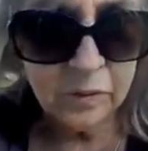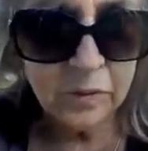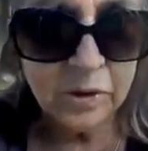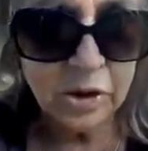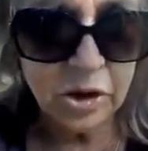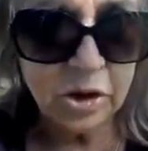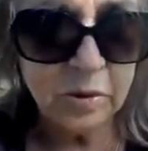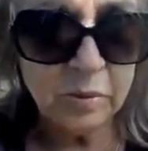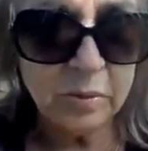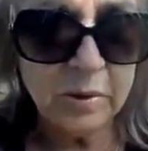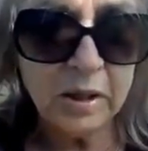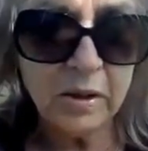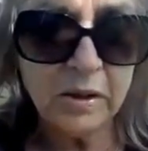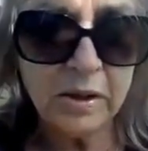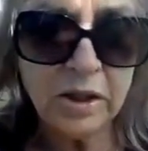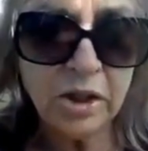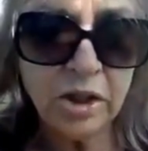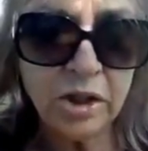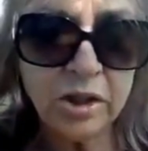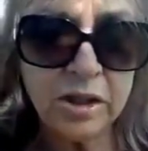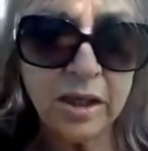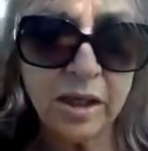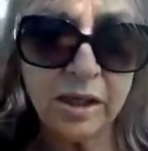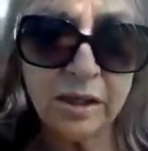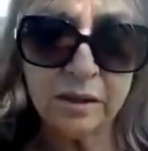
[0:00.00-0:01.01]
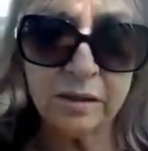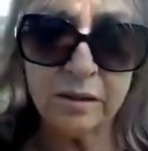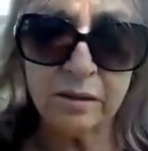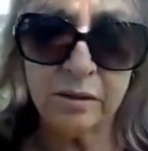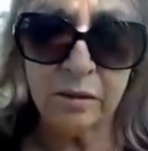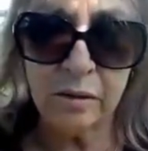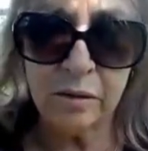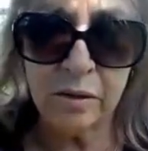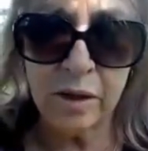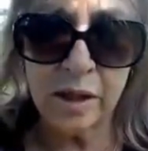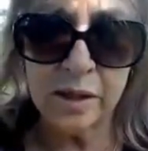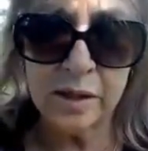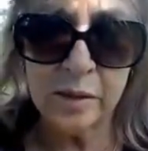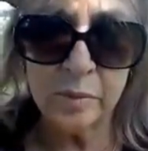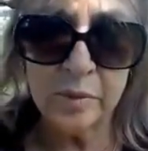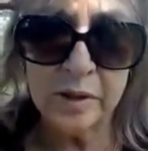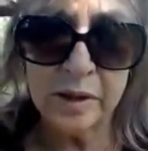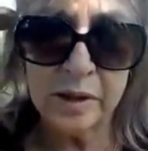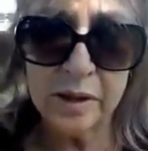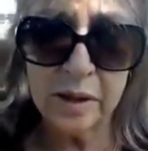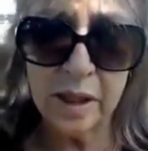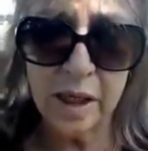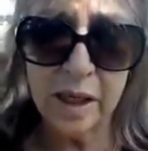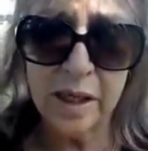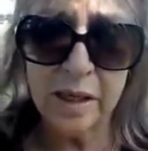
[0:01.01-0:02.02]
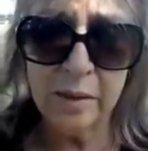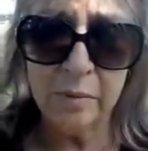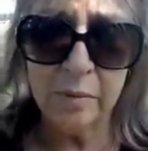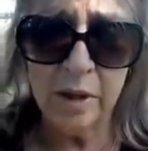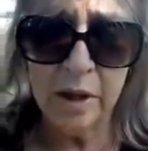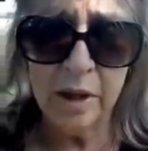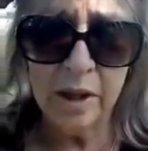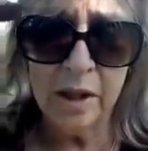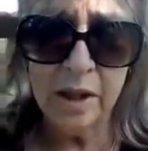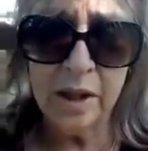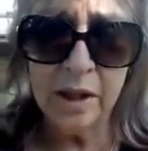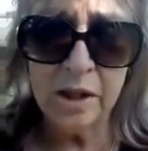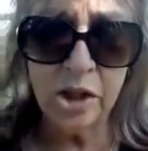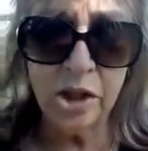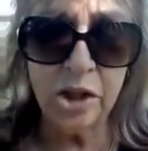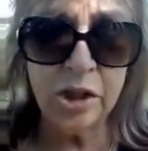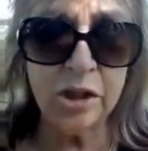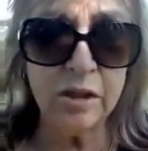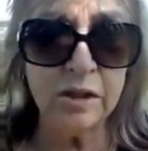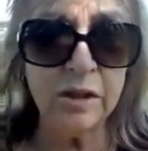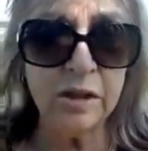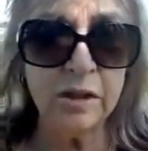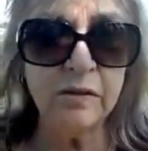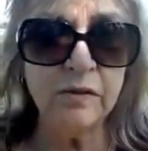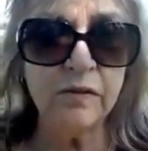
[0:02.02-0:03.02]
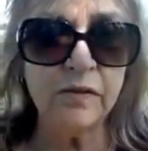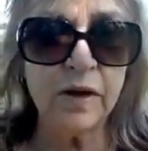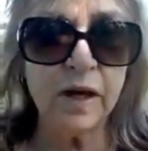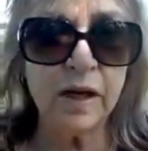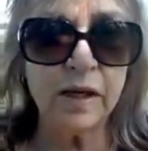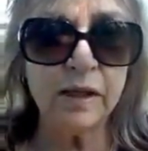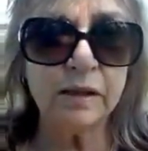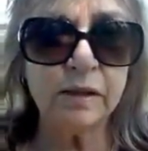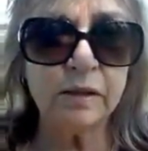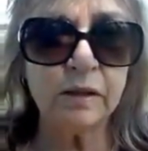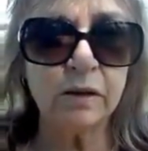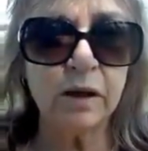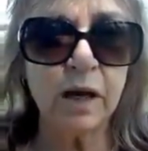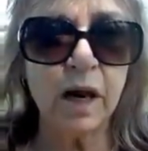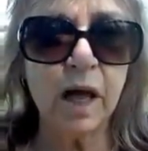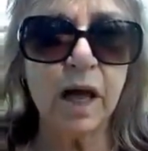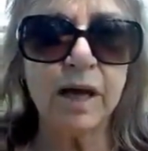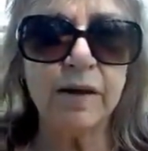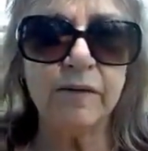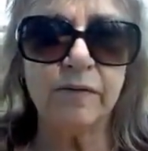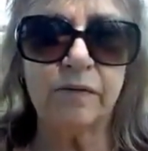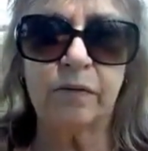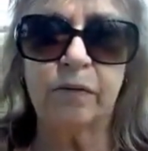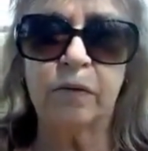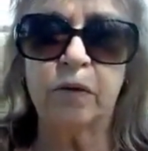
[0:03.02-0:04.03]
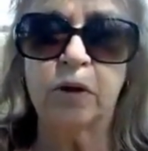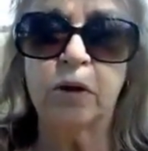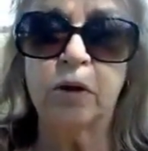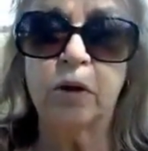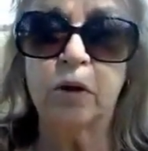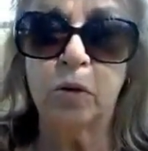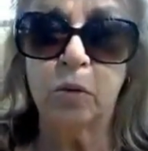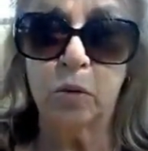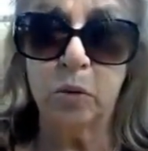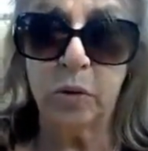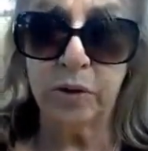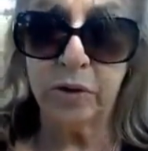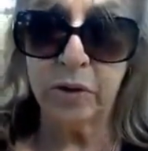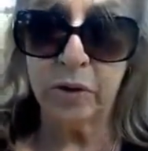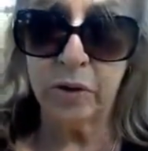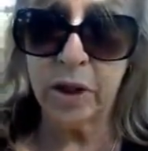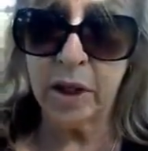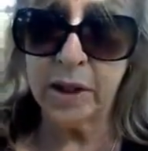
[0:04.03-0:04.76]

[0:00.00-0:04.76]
when she marries, she takes her husband's name, and she identifies her life with